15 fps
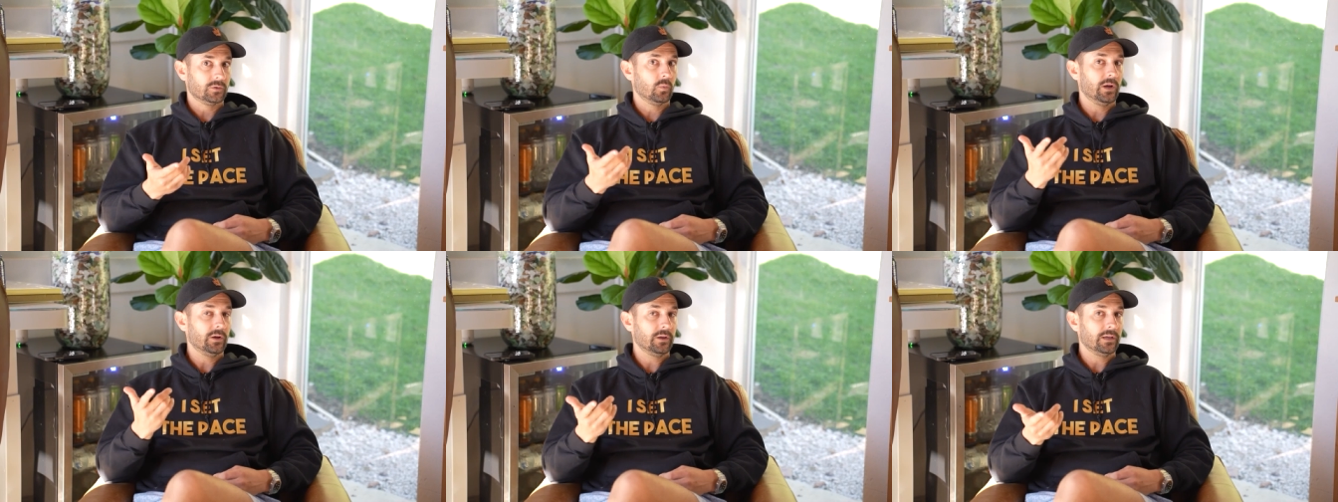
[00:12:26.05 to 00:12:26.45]

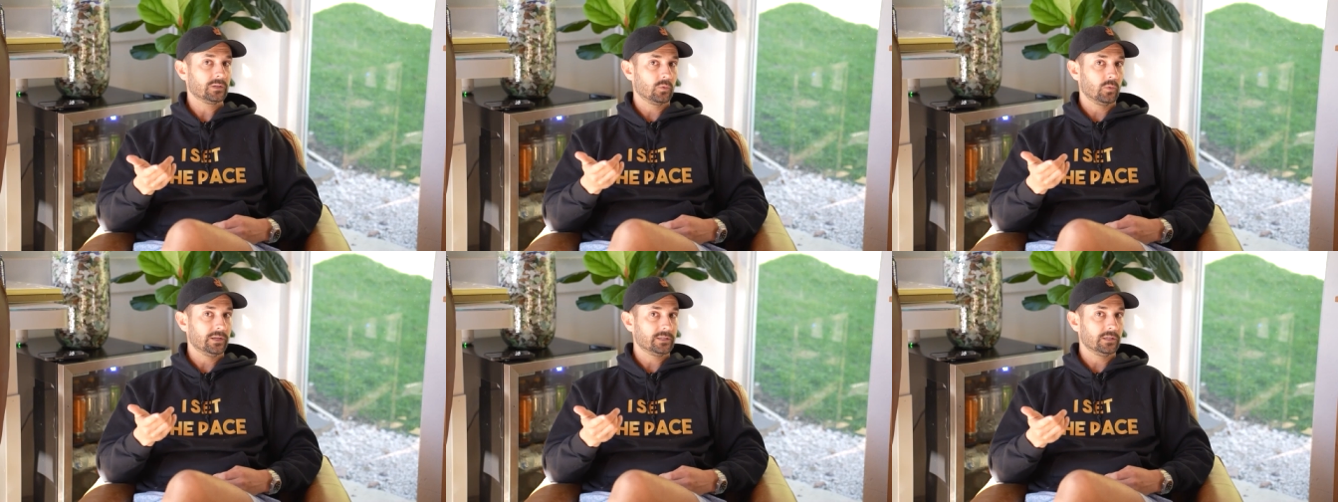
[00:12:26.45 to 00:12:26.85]
While you guys
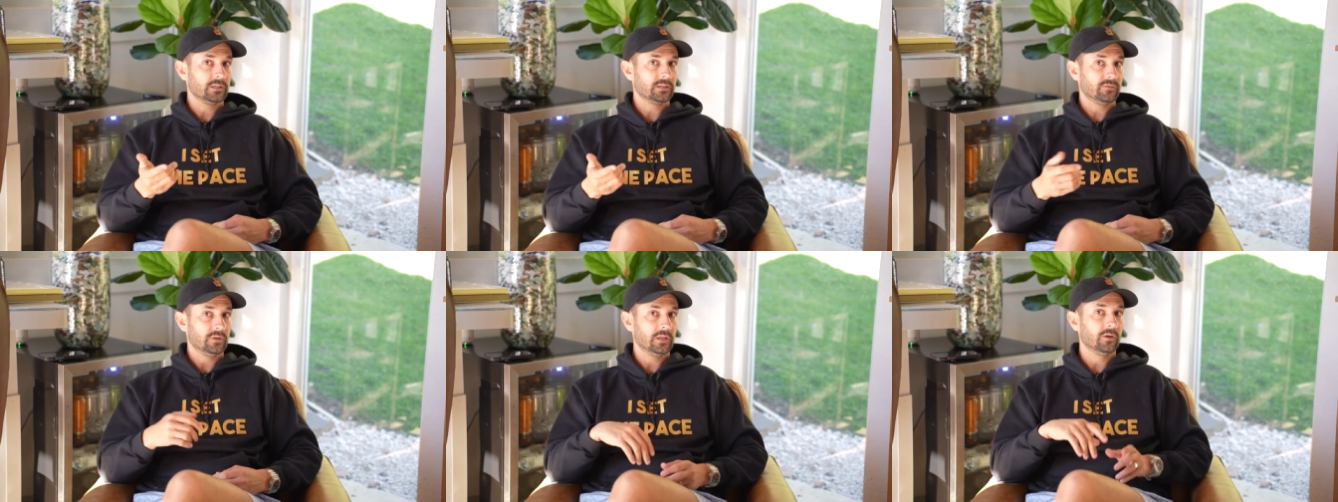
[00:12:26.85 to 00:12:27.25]
are watching
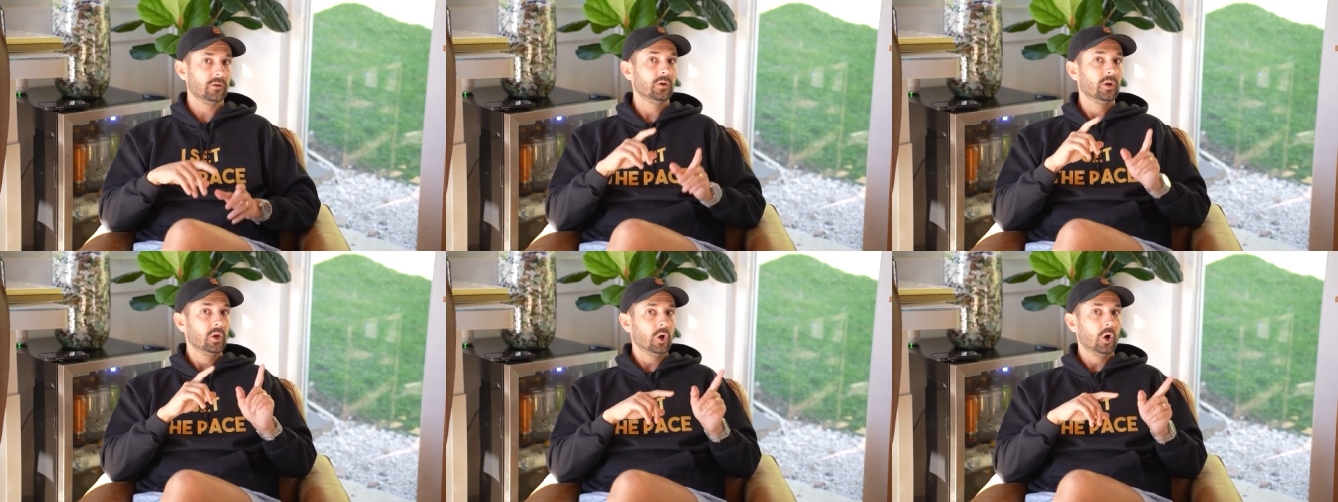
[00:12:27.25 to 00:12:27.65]
this
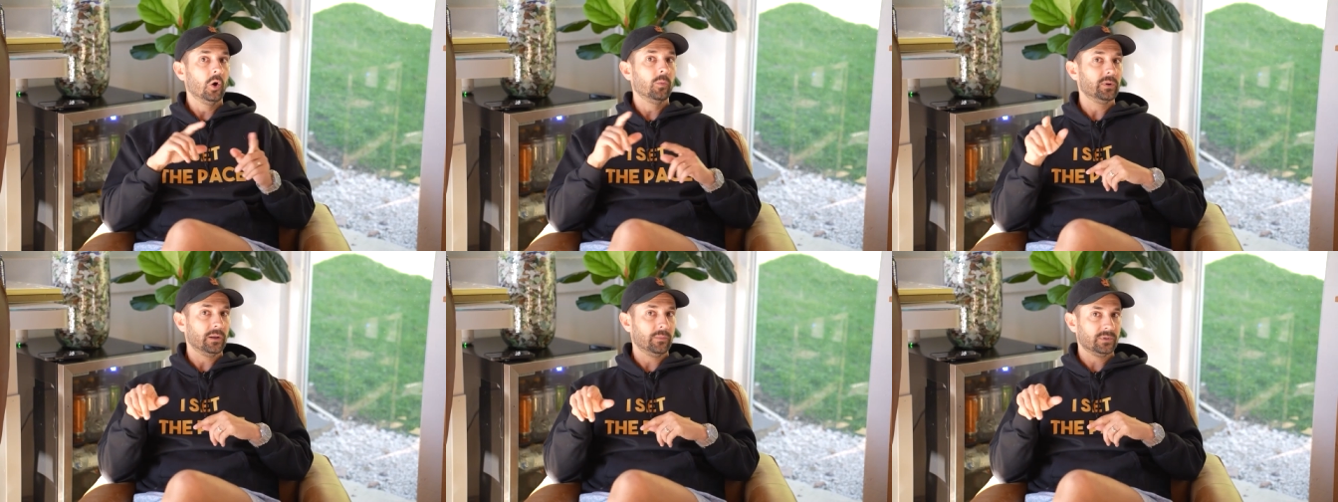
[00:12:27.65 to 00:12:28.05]
video,
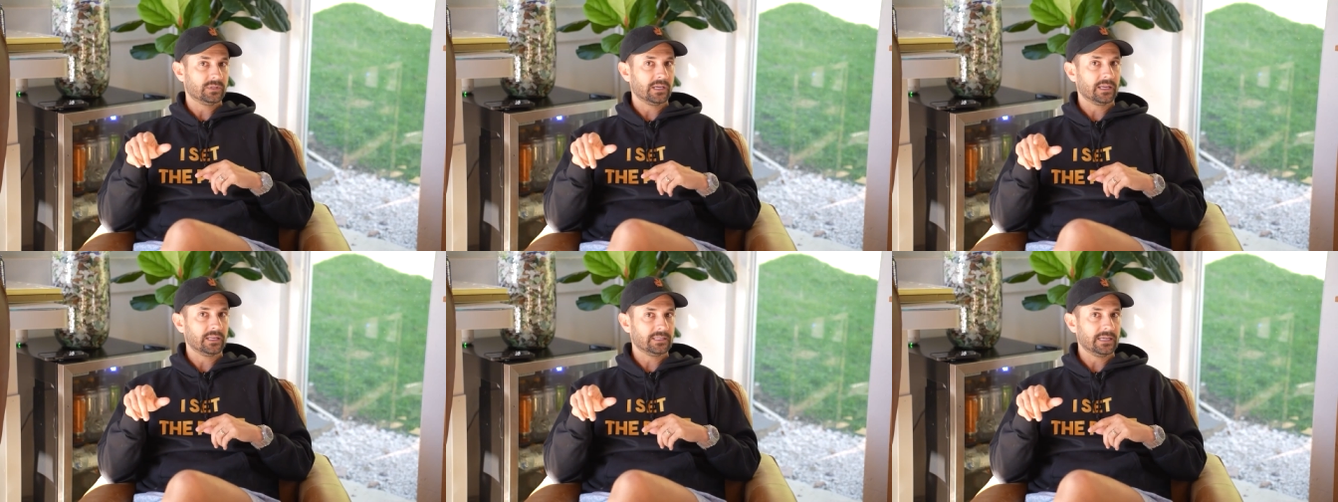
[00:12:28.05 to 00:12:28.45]
open up a
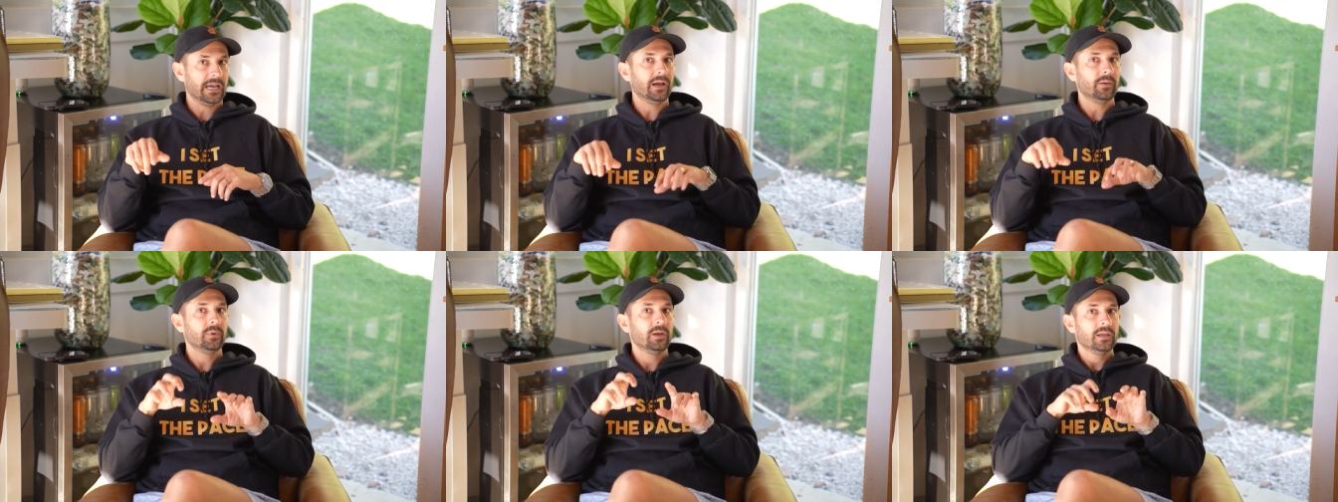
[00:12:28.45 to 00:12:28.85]
second
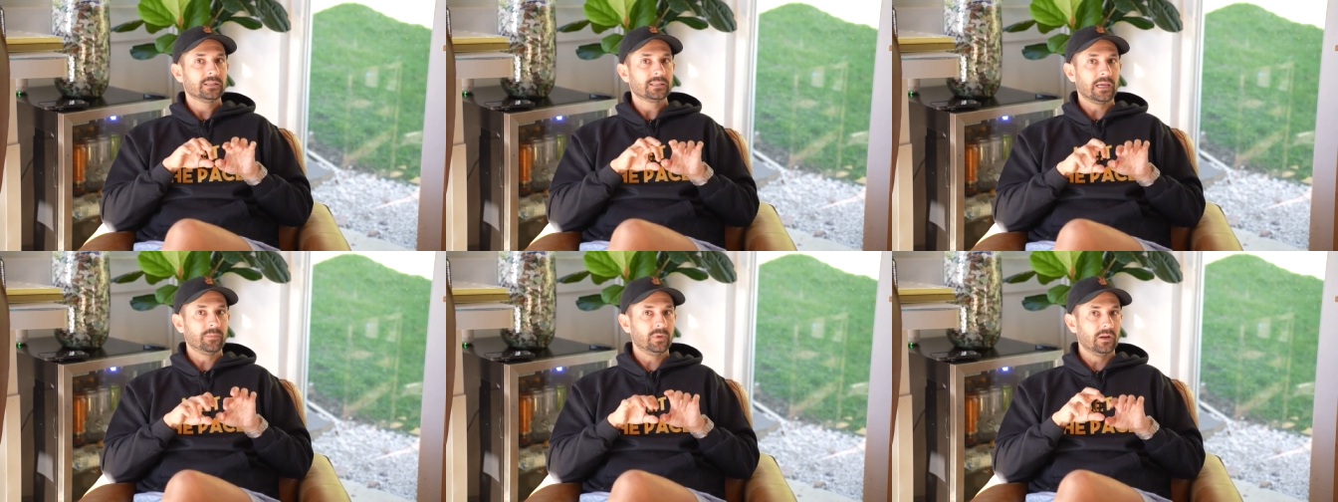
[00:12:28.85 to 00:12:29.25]
tab,
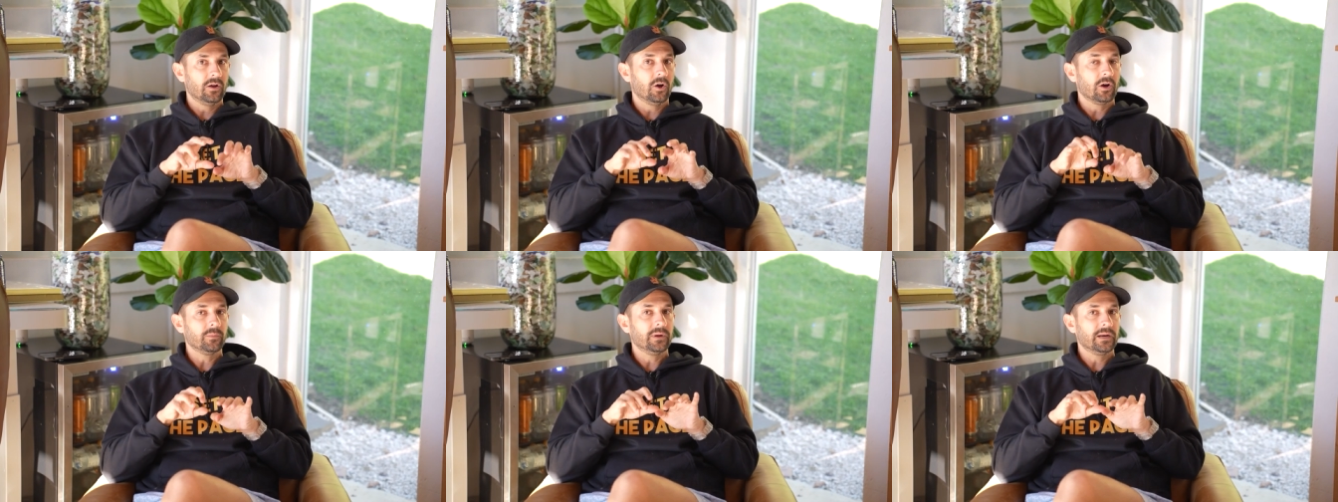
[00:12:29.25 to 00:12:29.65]
type in
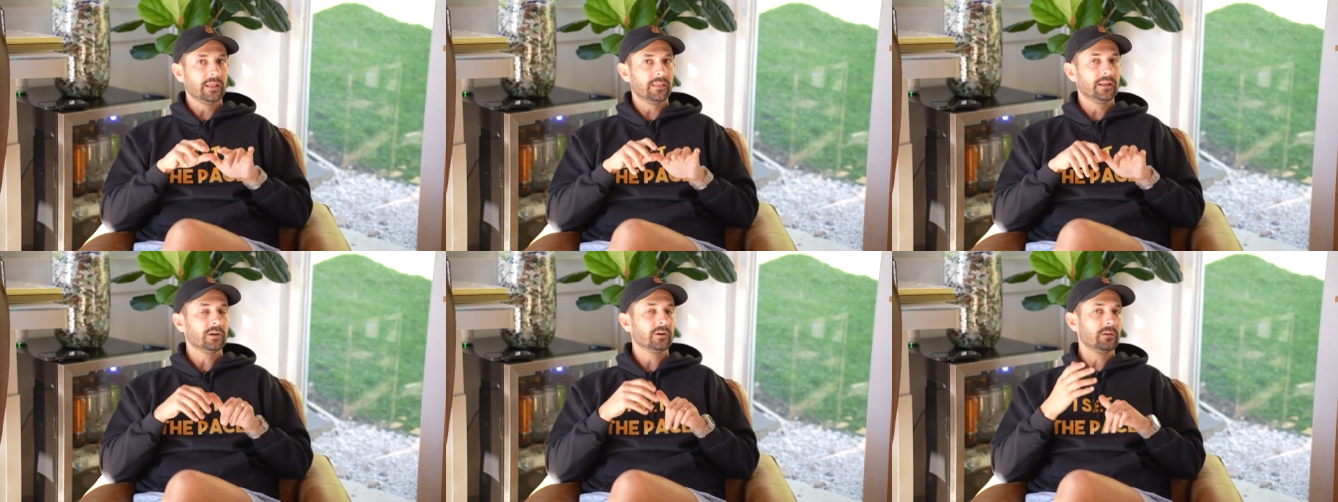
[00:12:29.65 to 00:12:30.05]
hard money
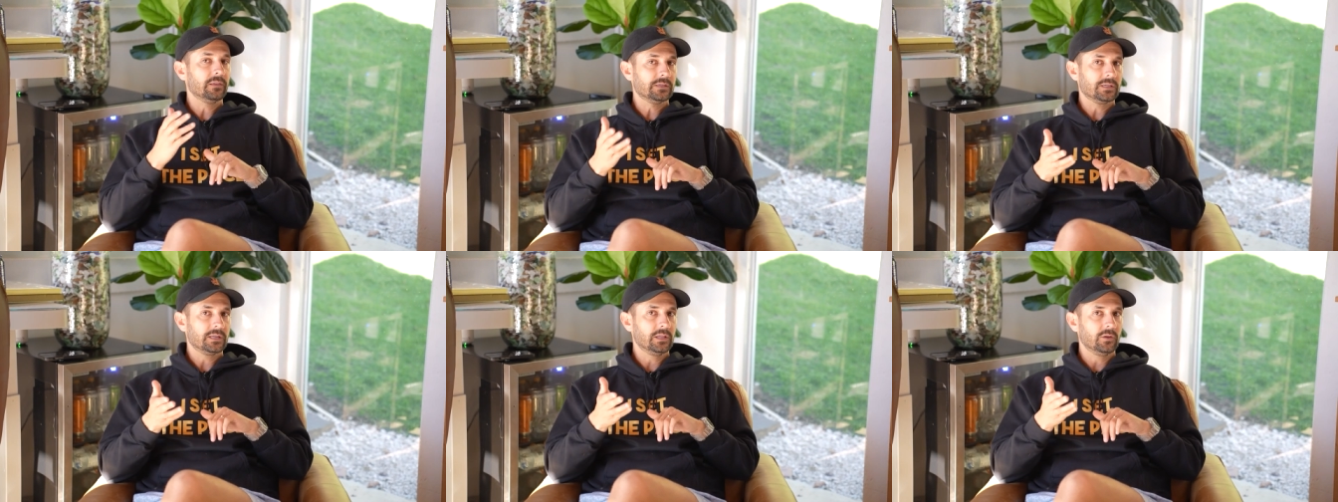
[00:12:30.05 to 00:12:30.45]
lender in
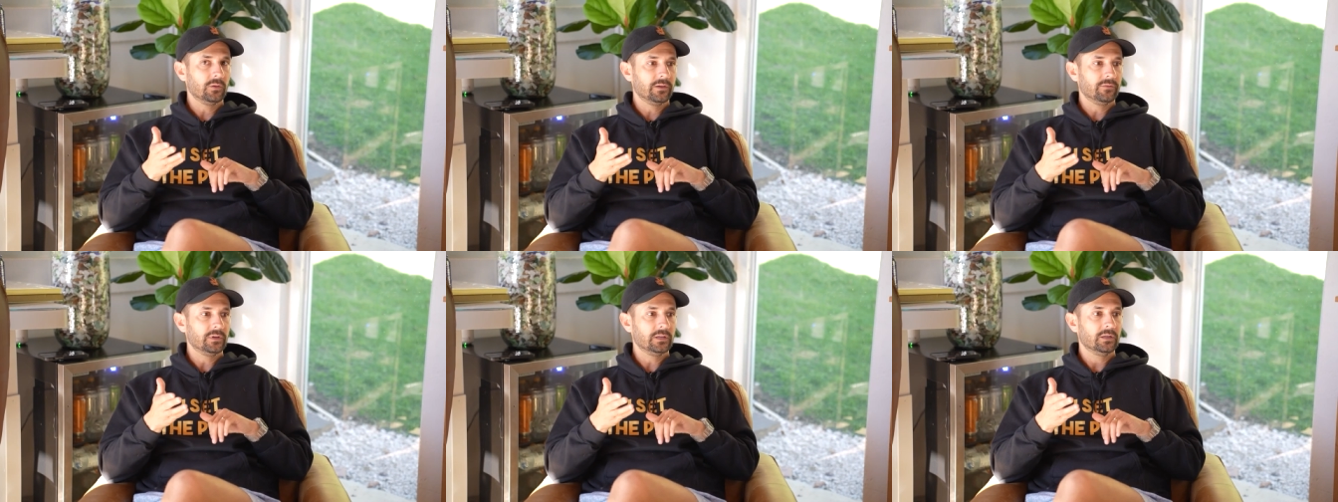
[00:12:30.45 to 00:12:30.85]
the city you
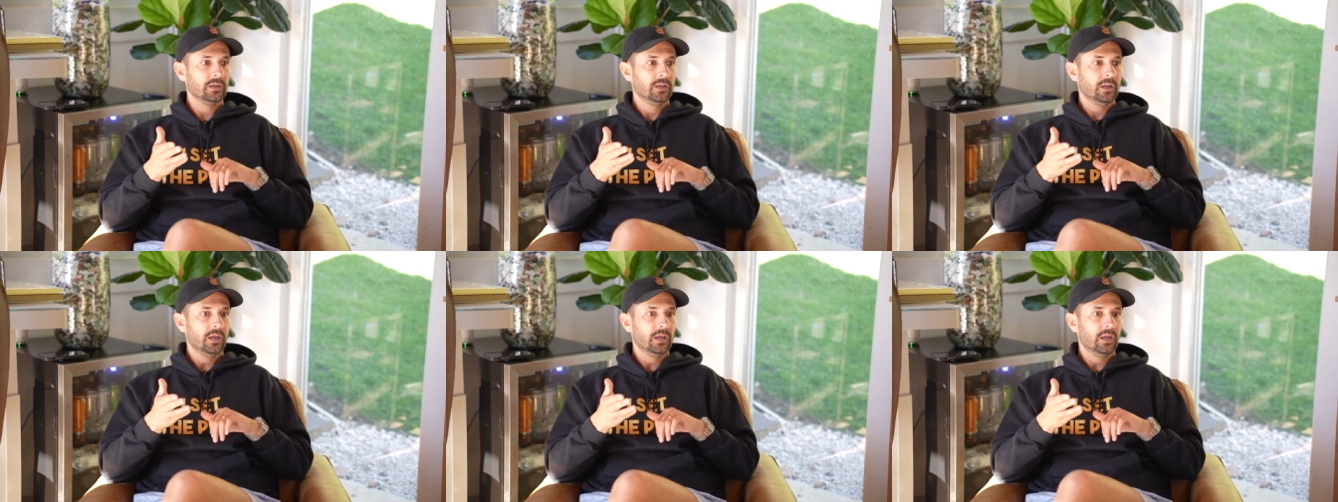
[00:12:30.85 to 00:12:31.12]
live in,